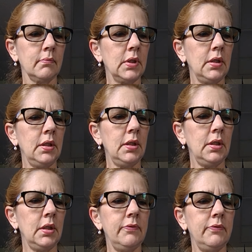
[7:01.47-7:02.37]
even
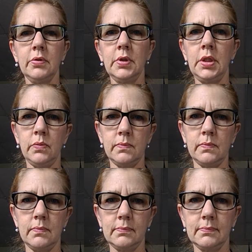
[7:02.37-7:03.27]
if you're alone.
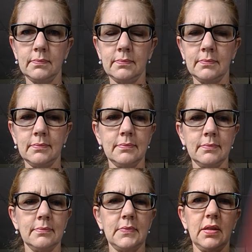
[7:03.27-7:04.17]

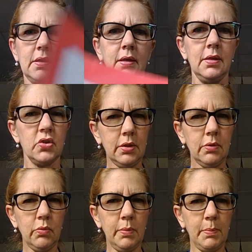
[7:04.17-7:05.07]
It kind of
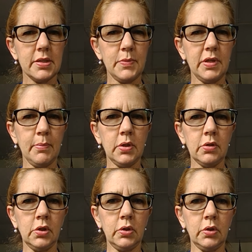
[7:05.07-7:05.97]
reminds me of
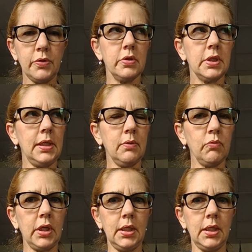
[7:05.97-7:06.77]
Martin Luther King right